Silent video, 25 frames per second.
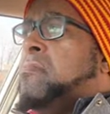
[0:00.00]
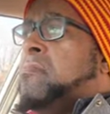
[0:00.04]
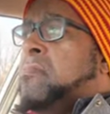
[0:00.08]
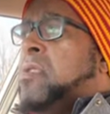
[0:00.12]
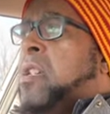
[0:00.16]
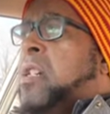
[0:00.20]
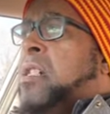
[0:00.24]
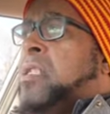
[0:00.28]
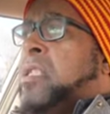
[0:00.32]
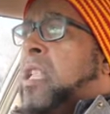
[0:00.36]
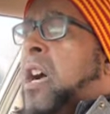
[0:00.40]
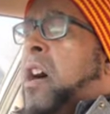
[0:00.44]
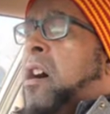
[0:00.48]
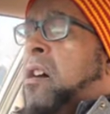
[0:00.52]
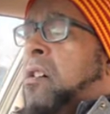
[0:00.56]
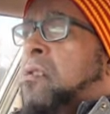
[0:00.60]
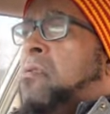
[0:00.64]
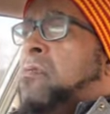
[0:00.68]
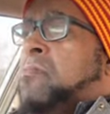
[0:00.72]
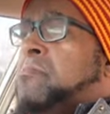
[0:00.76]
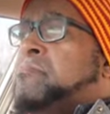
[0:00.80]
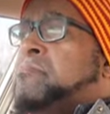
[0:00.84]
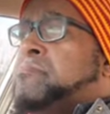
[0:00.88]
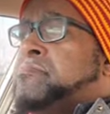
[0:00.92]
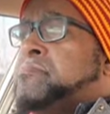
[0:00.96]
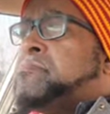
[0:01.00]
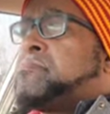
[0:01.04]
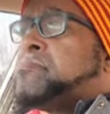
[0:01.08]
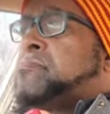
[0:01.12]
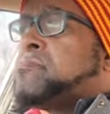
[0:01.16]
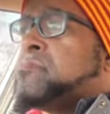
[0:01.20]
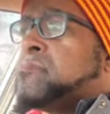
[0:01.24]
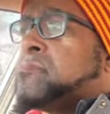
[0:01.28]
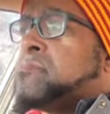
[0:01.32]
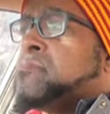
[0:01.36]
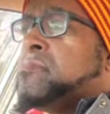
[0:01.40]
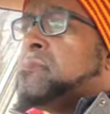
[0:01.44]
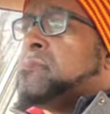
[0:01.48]
you know,
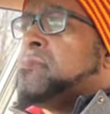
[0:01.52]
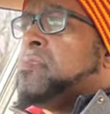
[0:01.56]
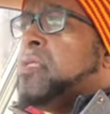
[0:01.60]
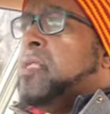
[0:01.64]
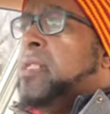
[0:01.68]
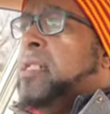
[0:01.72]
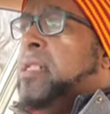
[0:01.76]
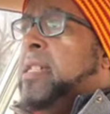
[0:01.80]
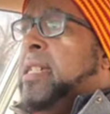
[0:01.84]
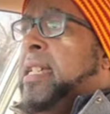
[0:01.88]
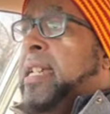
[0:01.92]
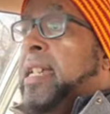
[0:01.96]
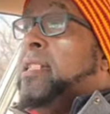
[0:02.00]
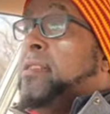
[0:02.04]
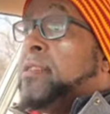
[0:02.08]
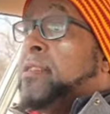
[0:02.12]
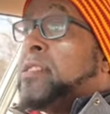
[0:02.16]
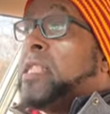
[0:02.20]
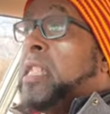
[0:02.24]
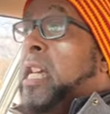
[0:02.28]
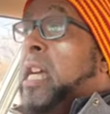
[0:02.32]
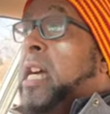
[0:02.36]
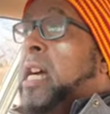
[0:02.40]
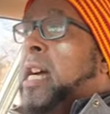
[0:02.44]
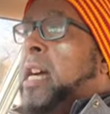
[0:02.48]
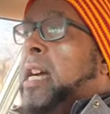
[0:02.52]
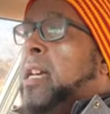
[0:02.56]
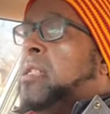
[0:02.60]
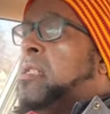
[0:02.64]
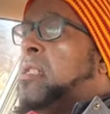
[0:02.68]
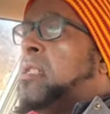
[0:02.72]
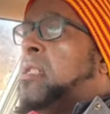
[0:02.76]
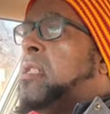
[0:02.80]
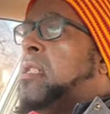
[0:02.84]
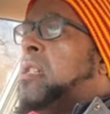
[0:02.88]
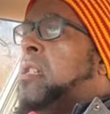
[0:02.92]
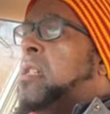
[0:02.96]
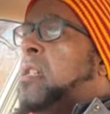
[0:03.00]
he's good,
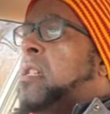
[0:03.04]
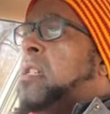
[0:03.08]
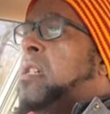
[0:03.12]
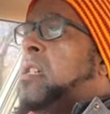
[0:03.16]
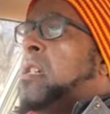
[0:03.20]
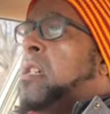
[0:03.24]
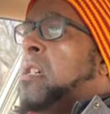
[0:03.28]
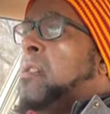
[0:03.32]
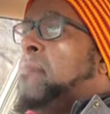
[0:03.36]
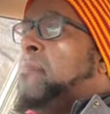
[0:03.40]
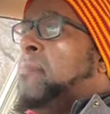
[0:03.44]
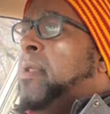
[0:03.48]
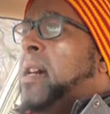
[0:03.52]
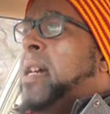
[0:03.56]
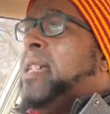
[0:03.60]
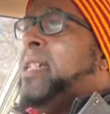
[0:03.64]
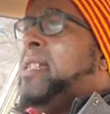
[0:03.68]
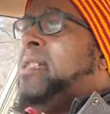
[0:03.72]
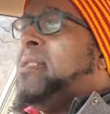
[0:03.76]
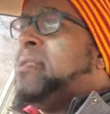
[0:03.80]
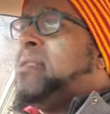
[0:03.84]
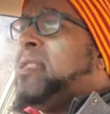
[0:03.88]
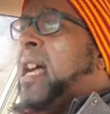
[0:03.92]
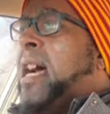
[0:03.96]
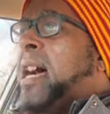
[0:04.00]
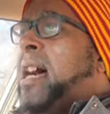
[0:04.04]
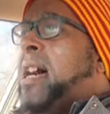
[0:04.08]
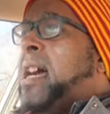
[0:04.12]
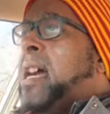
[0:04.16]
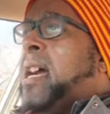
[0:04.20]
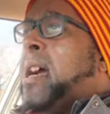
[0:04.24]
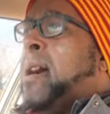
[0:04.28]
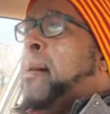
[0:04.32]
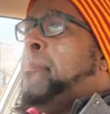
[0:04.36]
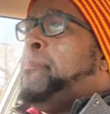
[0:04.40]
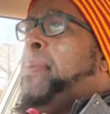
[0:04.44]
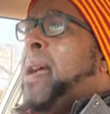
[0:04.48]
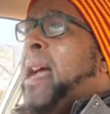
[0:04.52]
but he's not
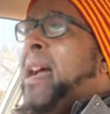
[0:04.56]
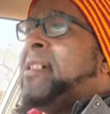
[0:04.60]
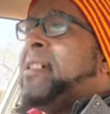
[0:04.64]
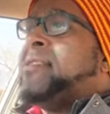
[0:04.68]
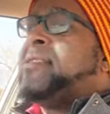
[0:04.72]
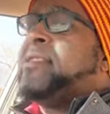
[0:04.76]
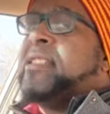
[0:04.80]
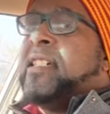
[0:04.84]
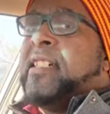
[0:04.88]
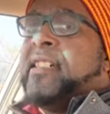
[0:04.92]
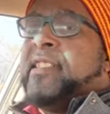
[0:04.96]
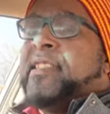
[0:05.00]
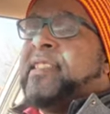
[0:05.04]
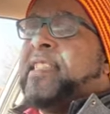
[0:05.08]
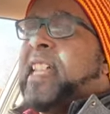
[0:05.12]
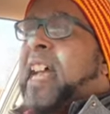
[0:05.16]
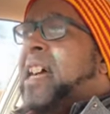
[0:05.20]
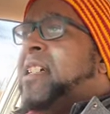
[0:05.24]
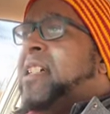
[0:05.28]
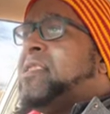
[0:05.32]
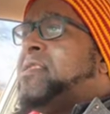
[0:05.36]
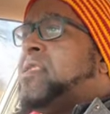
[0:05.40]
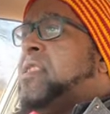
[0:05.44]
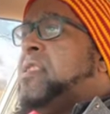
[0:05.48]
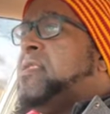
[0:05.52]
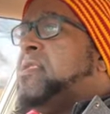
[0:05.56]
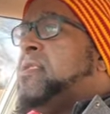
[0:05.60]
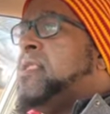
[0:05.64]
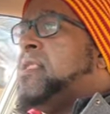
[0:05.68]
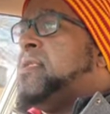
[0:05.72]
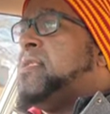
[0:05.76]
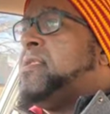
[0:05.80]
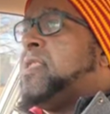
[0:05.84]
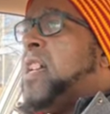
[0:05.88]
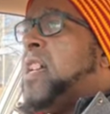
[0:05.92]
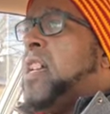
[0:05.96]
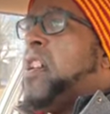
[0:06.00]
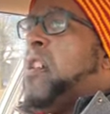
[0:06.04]
a passing assassin.
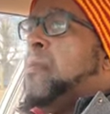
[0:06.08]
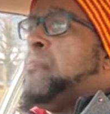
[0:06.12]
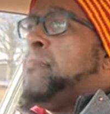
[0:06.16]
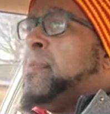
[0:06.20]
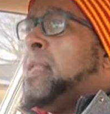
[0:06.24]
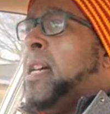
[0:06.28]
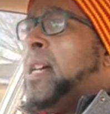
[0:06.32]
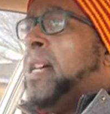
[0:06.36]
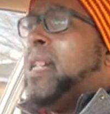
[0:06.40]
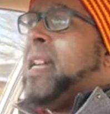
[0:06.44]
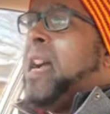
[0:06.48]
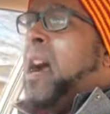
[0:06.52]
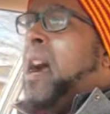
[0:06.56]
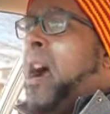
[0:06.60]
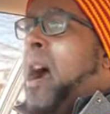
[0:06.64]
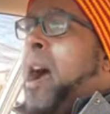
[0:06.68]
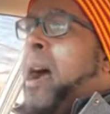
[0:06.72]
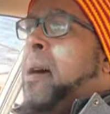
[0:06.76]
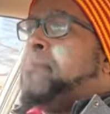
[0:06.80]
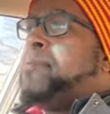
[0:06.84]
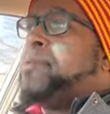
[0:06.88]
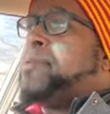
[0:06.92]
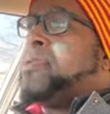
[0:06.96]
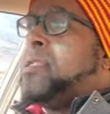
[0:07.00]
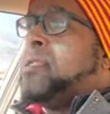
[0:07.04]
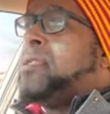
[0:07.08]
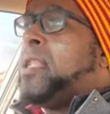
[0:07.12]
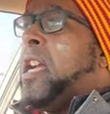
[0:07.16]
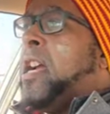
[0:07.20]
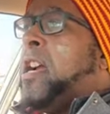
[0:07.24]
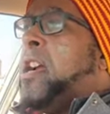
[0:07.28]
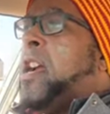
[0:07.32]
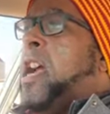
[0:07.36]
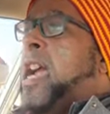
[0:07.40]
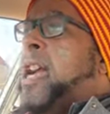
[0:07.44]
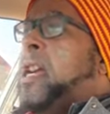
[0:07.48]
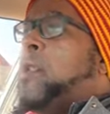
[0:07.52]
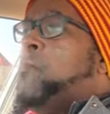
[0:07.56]
They are play option.
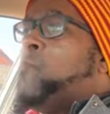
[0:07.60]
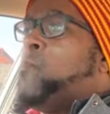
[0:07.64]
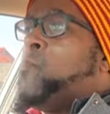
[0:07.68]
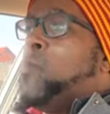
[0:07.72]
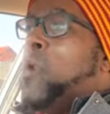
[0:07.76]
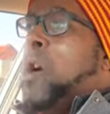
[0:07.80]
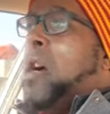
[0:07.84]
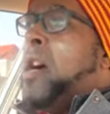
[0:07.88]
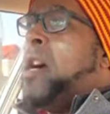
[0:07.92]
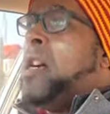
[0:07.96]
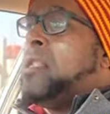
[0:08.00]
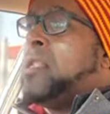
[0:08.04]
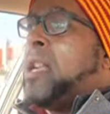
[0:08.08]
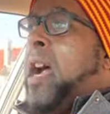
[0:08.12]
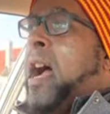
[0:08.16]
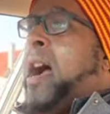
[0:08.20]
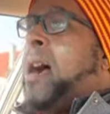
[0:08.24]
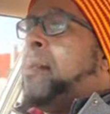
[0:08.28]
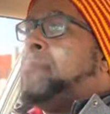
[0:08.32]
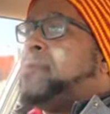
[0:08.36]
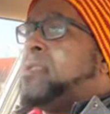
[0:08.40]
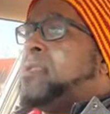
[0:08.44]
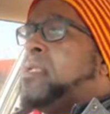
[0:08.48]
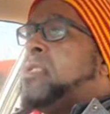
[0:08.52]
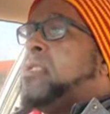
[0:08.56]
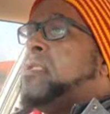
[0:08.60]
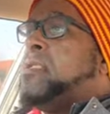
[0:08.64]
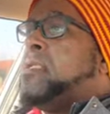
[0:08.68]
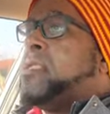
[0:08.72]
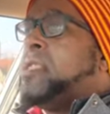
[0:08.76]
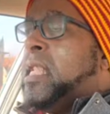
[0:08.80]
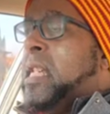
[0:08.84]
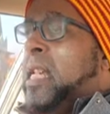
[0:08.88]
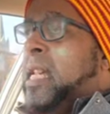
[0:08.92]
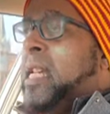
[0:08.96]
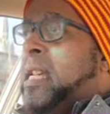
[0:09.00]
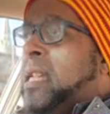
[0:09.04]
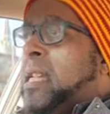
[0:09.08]
They're a run option
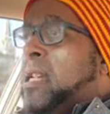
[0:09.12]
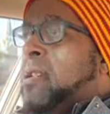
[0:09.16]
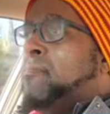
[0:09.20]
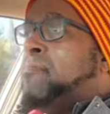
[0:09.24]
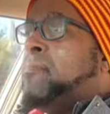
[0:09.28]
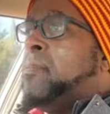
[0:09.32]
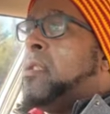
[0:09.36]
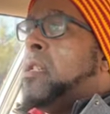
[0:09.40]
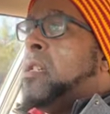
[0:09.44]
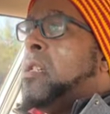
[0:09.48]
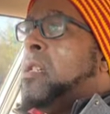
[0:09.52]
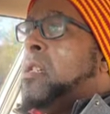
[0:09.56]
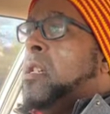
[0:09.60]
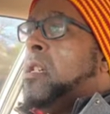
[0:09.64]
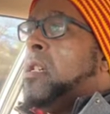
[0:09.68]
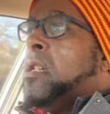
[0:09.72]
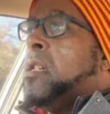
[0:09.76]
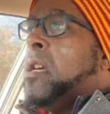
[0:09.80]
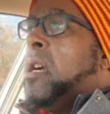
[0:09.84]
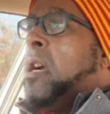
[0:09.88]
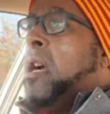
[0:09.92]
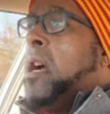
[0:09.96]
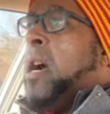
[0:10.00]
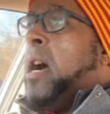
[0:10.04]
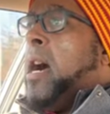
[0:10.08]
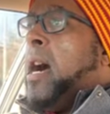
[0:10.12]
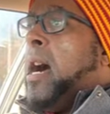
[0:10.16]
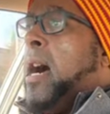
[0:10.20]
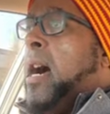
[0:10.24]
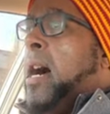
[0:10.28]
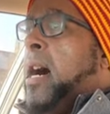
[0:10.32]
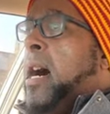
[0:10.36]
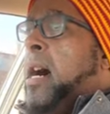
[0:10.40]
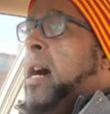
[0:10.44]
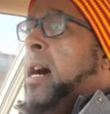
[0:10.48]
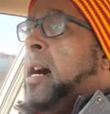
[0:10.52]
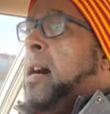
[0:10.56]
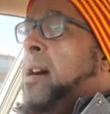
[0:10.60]
team,
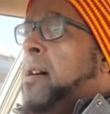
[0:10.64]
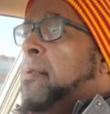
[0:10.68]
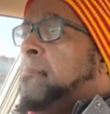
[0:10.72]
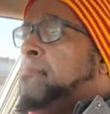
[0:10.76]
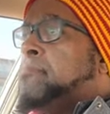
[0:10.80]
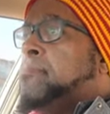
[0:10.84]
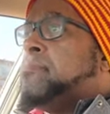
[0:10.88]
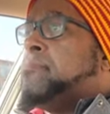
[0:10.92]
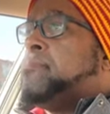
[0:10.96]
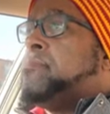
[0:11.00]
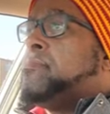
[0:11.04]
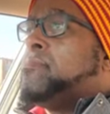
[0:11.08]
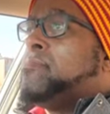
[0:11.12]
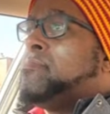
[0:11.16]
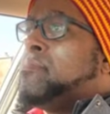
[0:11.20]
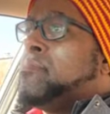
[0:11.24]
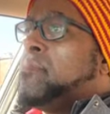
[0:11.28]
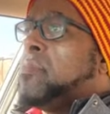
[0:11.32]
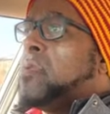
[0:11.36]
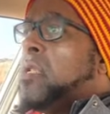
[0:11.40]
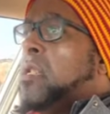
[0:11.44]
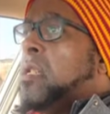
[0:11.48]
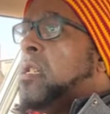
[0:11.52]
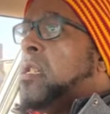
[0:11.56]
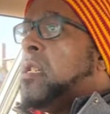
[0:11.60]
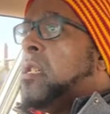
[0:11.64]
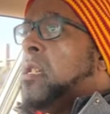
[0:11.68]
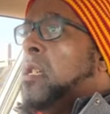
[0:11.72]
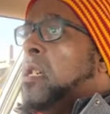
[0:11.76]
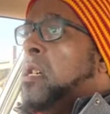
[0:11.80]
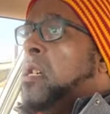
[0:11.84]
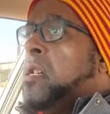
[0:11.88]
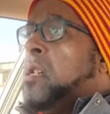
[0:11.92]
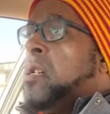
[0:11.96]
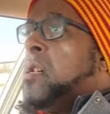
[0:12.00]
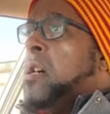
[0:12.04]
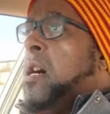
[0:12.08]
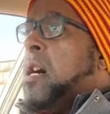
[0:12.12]

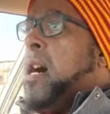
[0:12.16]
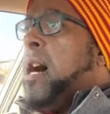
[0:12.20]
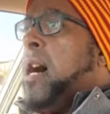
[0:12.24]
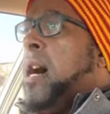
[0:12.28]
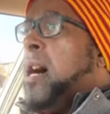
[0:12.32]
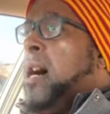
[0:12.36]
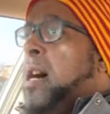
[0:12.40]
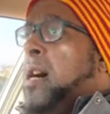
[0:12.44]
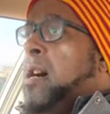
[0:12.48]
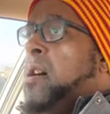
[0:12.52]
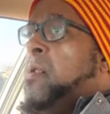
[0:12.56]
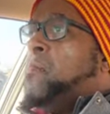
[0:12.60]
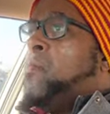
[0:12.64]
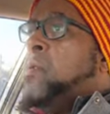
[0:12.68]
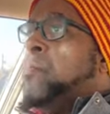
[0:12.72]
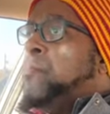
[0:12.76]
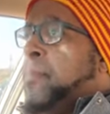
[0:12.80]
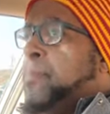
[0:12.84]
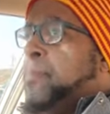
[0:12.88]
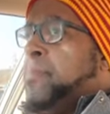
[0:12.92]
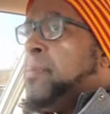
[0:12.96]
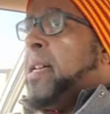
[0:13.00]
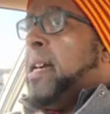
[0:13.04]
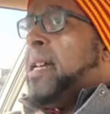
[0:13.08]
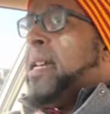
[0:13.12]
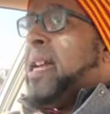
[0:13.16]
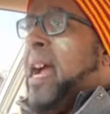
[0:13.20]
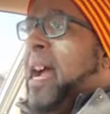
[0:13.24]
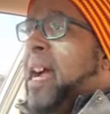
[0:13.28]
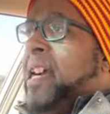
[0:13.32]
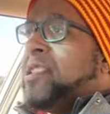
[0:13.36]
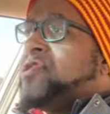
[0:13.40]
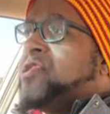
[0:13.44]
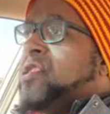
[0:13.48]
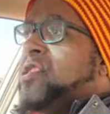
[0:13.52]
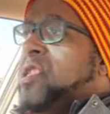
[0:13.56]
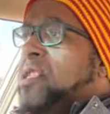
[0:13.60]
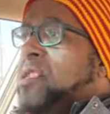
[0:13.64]
with a play
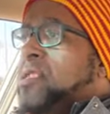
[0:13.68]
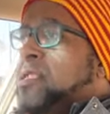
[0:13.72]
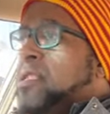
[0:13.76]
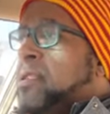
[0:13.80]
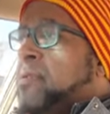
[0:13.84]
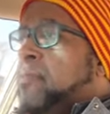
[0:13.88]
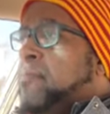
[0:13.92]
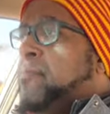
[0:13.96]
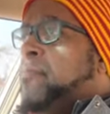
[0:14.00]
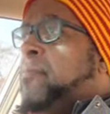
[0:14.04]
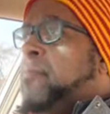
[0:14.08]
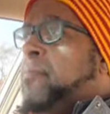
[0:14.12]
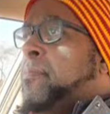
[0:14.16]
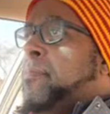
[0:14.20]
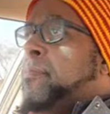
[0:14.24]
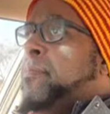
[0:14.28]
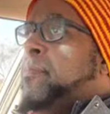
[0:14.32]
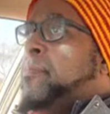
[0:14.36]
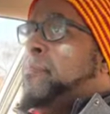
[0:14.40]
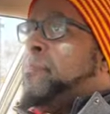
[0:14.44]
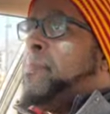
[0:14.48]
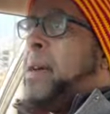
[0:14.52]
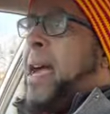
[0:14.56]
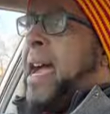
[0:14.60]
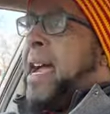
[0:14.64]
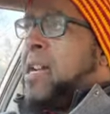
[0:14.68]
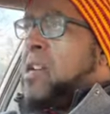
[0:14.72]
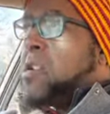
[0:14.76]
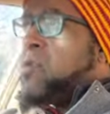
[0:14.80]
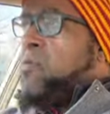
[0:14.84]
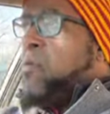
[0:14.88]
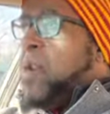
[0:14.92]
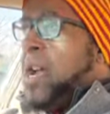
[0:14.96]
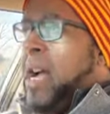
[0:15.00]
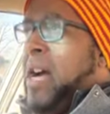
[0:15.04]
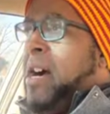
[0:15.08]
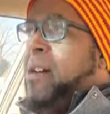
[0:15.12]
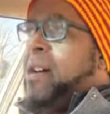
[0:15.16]
action
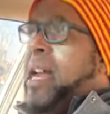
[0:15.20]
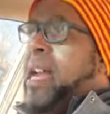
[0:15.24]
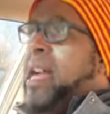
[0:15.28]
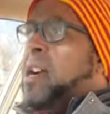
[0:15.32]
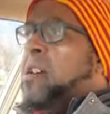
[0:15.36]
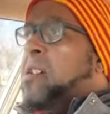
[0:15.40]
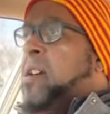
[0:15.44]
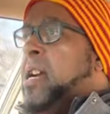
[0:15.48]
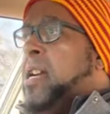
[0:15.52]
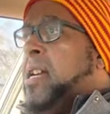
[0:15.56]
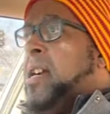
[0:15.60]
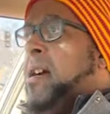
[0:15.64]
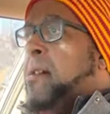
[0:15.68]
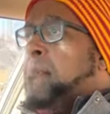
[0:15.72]
background and